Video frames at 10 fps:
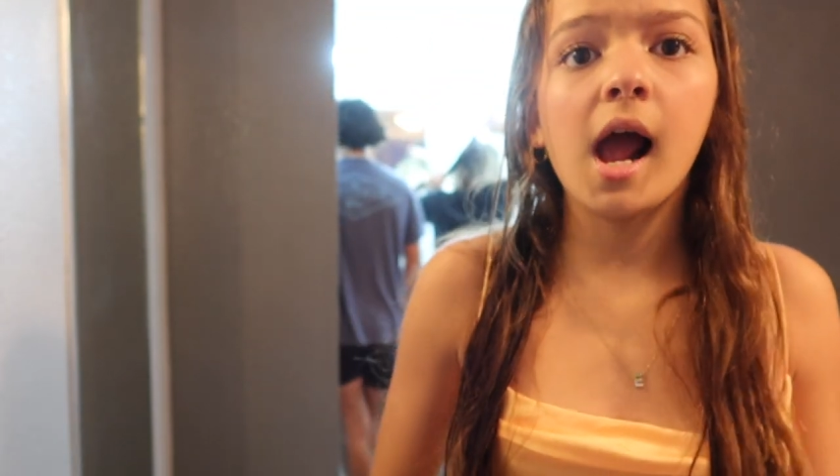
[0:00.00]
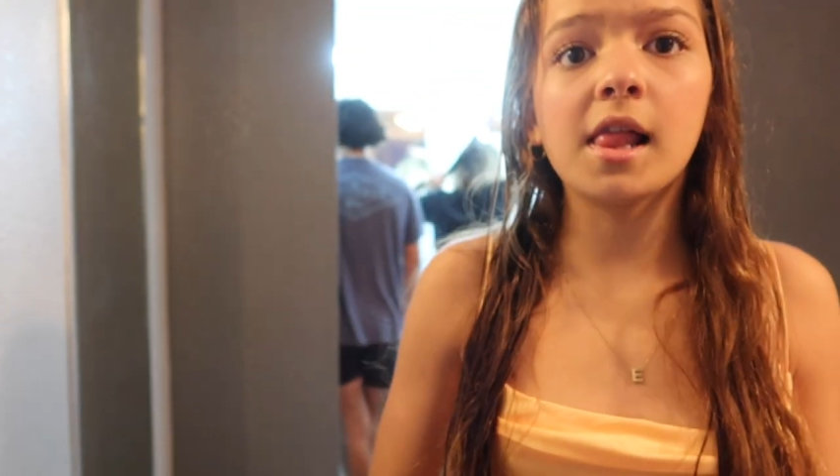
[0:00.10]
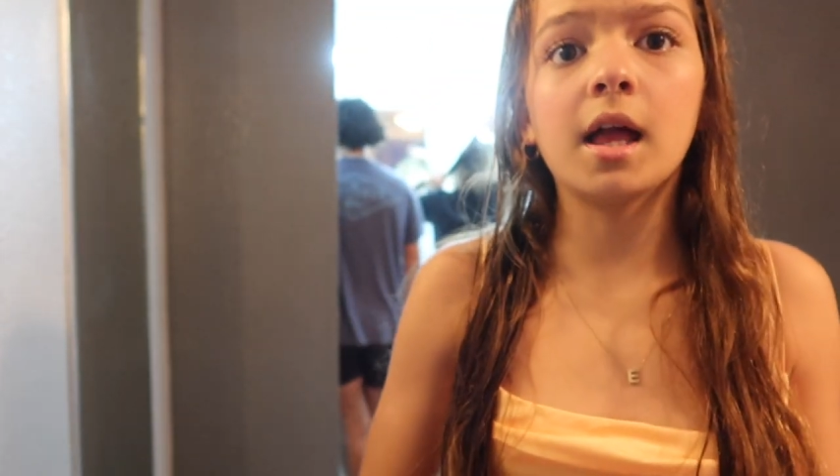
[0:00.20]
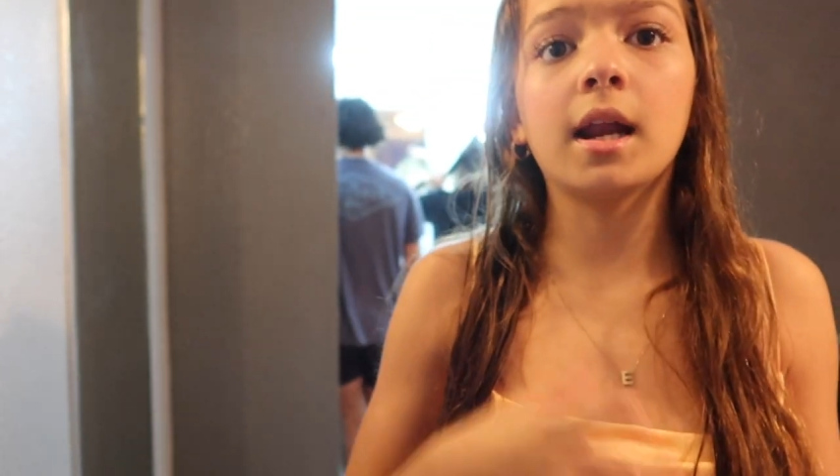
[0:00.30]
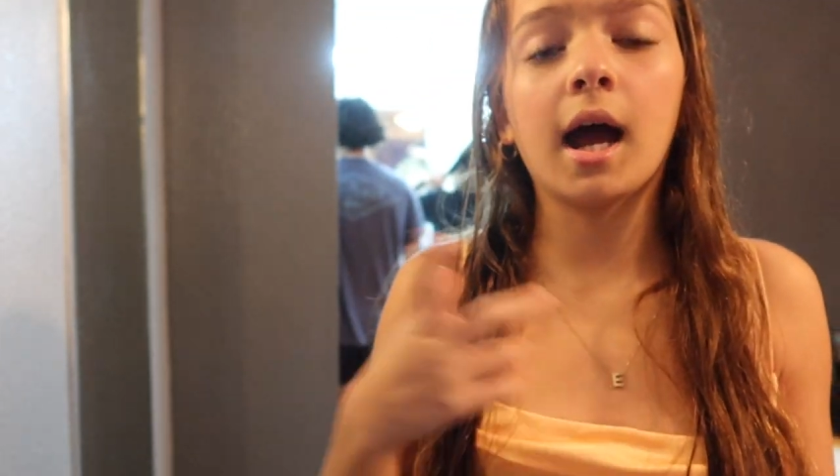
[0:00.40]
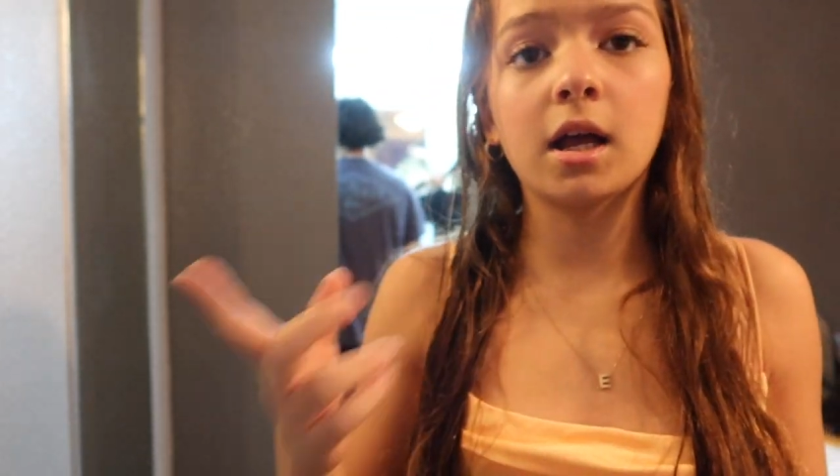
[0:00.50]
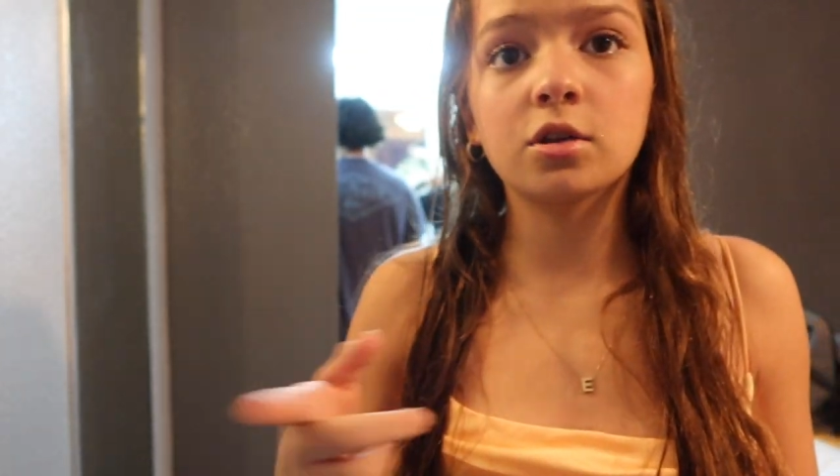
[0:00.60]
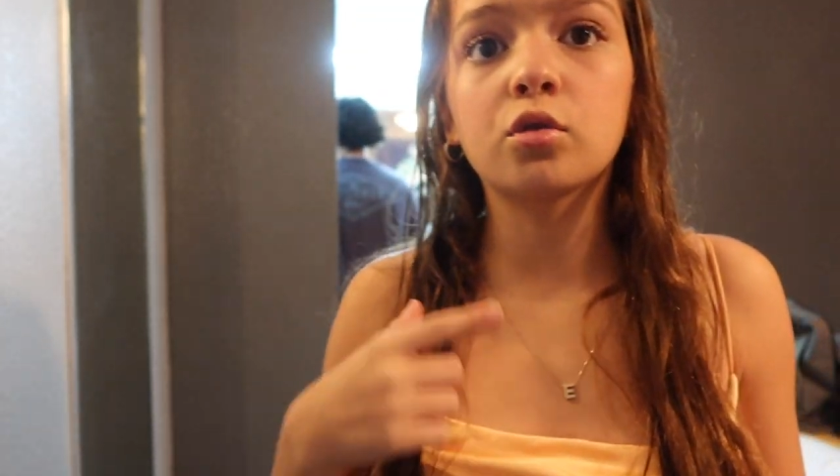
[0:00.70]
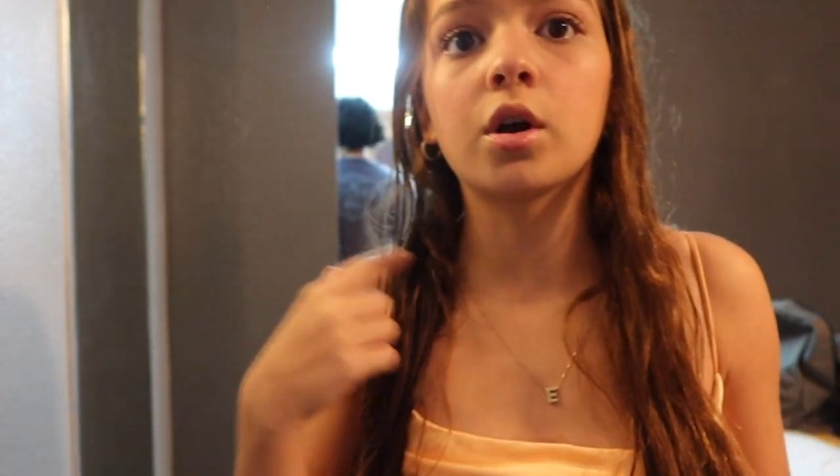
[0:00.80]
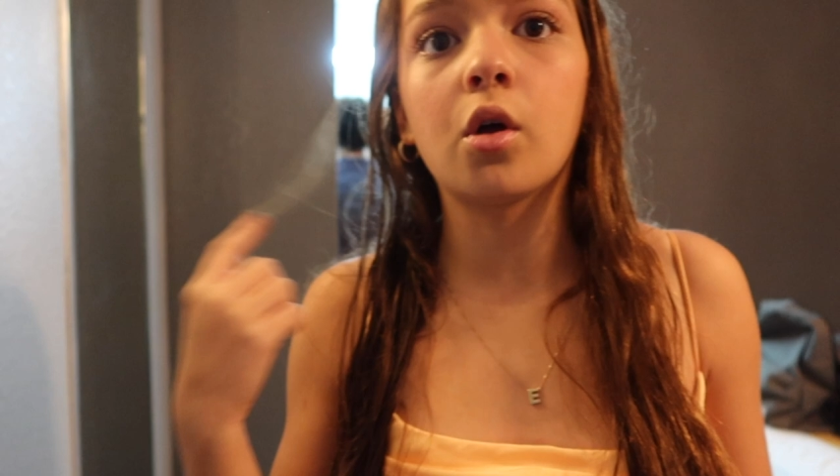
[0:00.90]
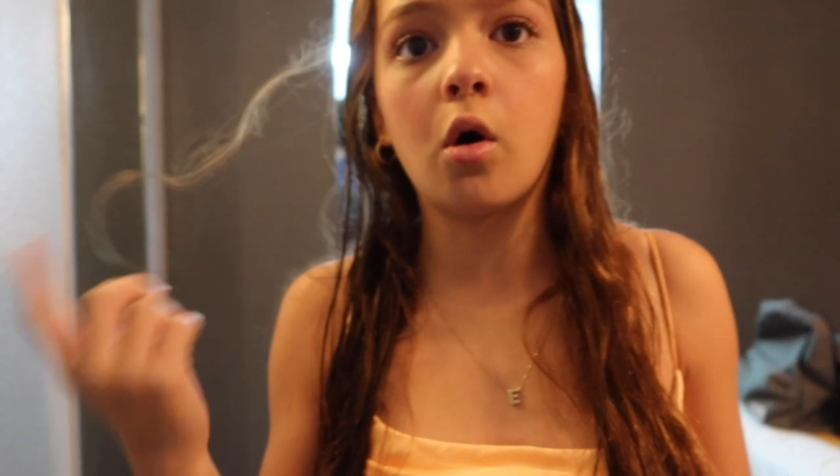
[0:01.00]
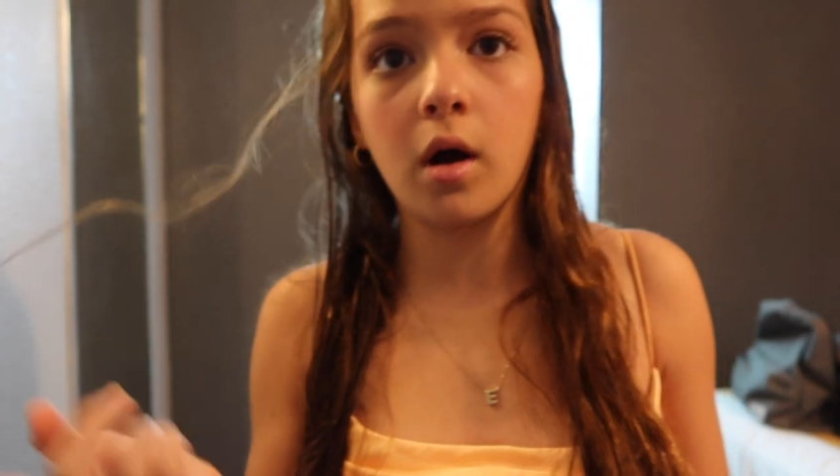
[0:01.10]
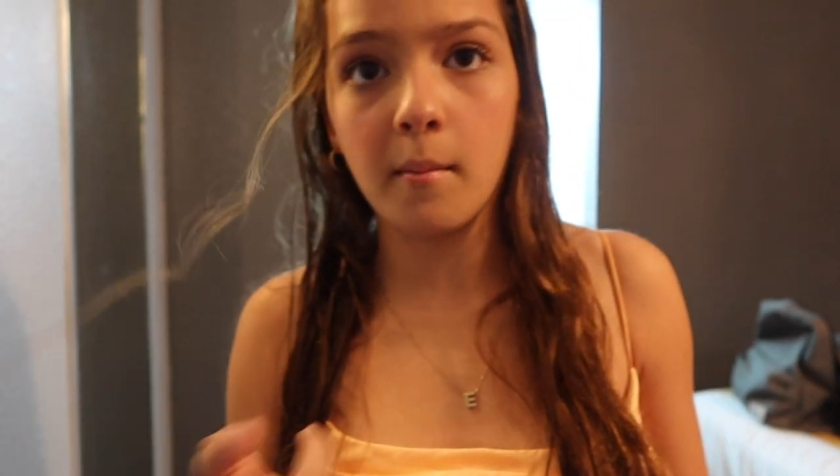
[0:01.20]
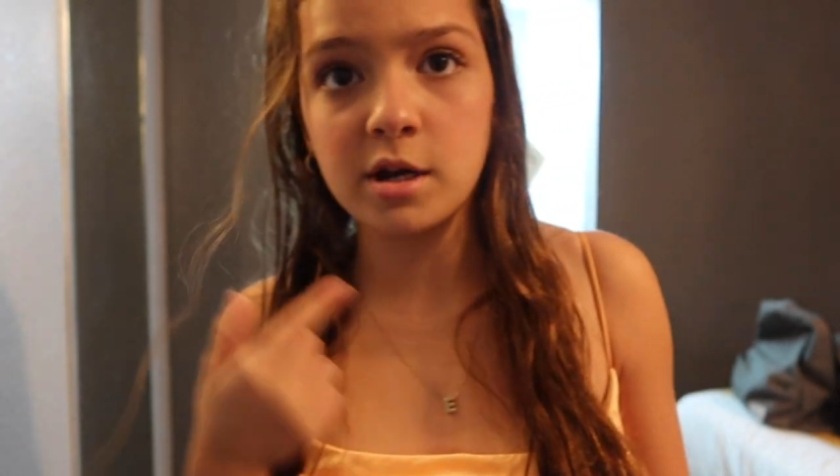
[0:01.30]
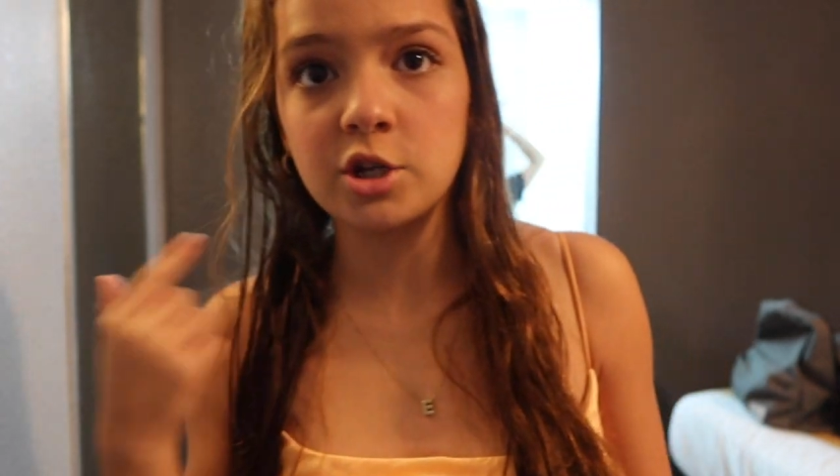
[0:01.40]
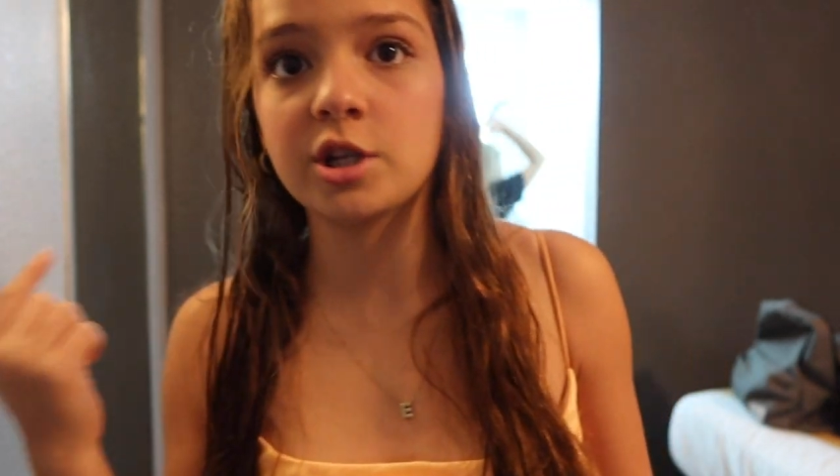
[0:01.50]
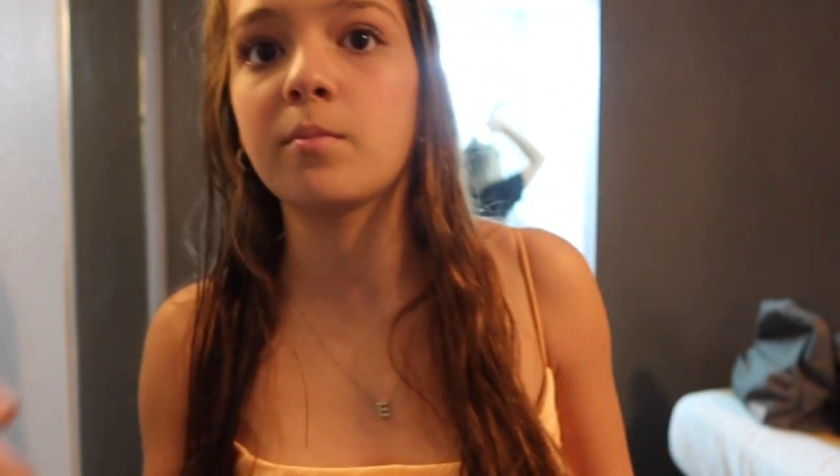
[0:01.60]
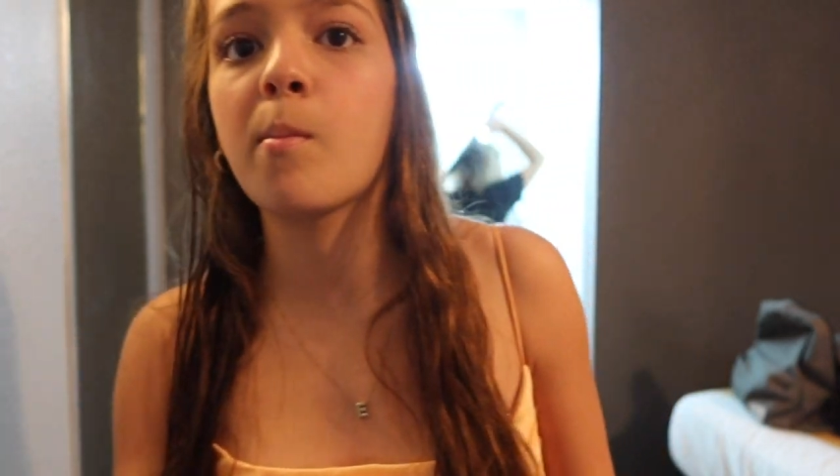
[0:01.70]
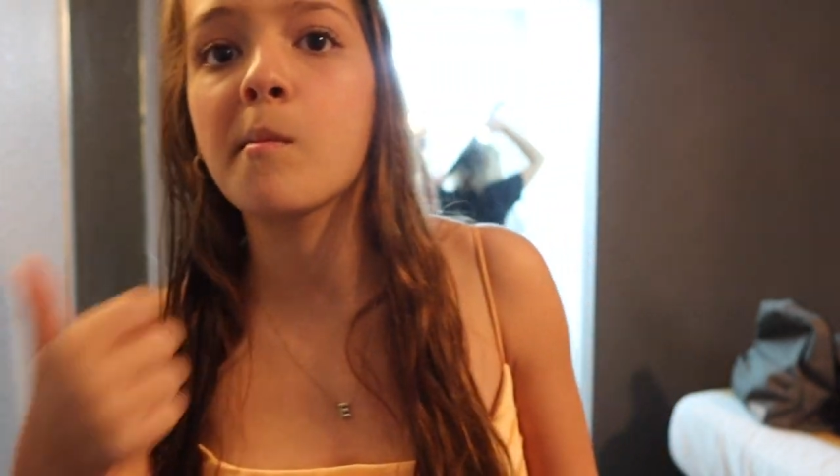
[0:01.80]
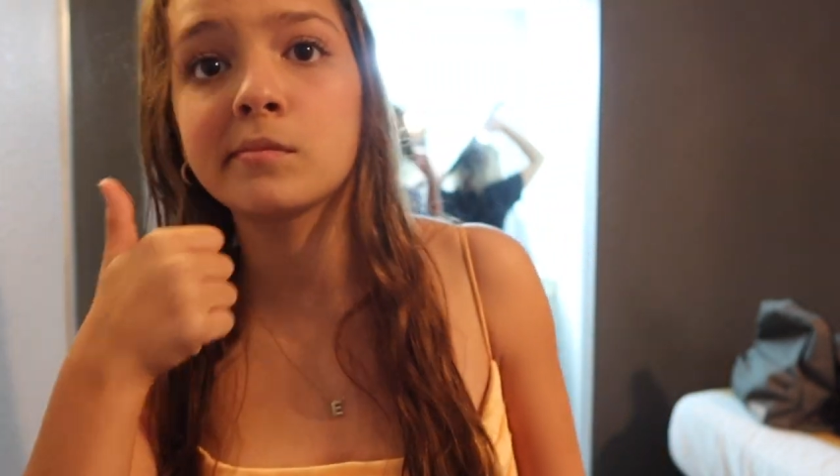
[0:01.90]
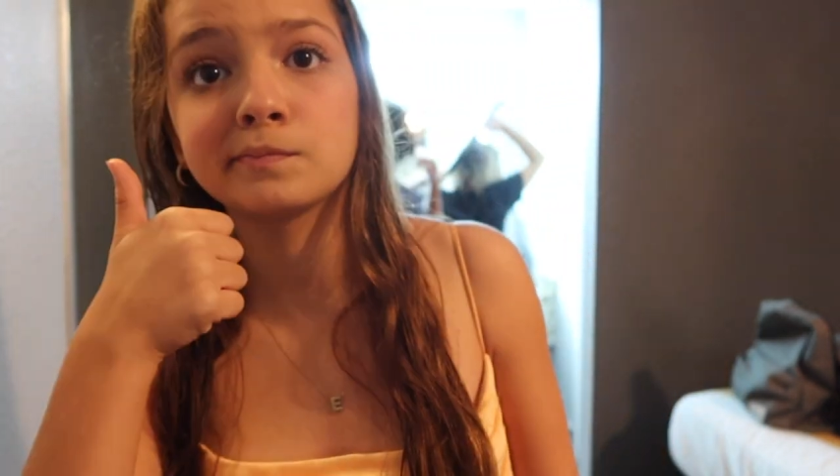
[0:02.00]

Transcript: and then highest score in the whole competition.